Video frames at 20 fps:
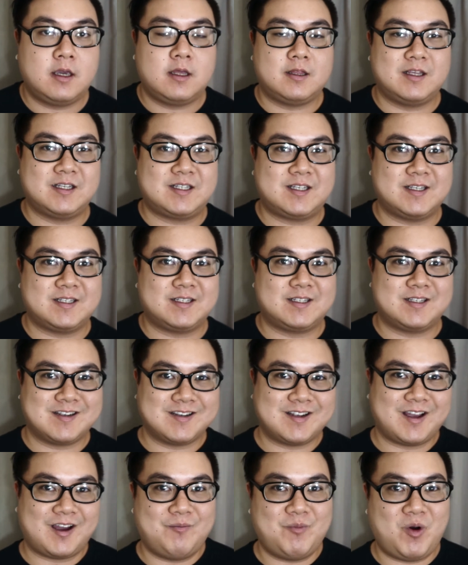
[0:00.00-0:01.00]
This is
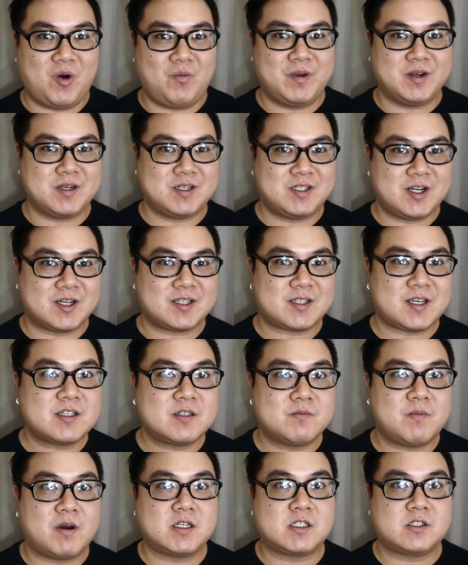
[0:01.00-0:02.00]
a moment just as
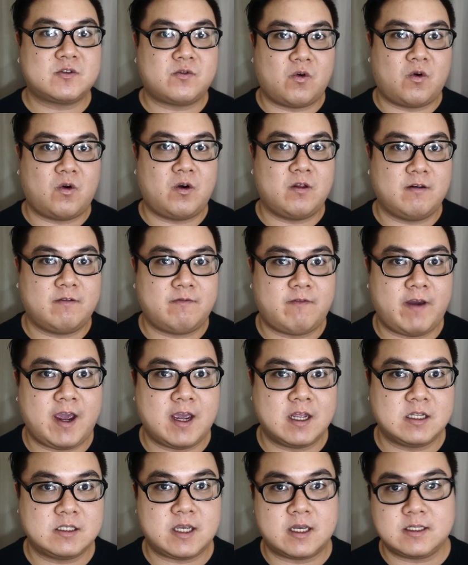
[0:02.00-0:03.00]
much for the
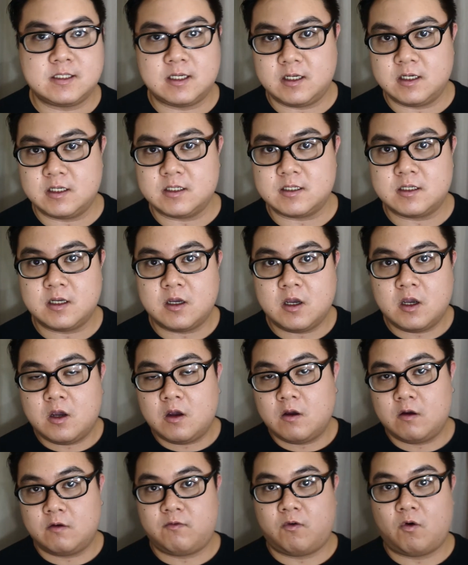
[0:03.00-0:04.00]
fans as it is
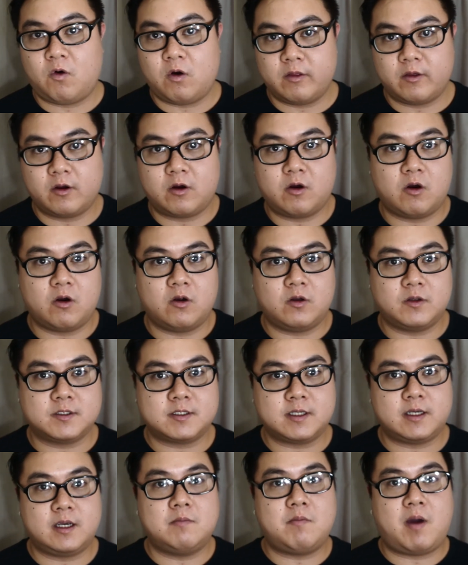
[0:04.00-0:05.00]
for the
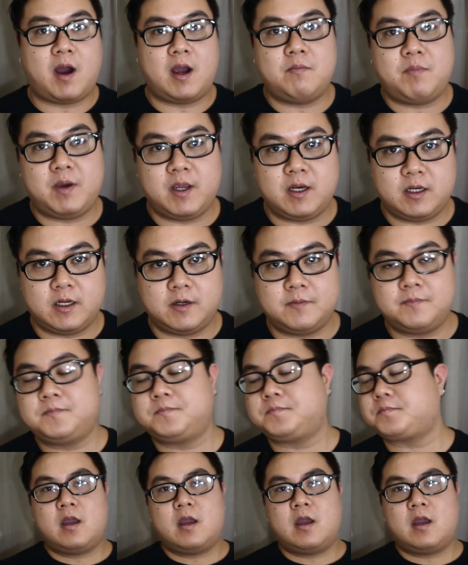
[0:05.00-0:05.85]
girls, in my opinion.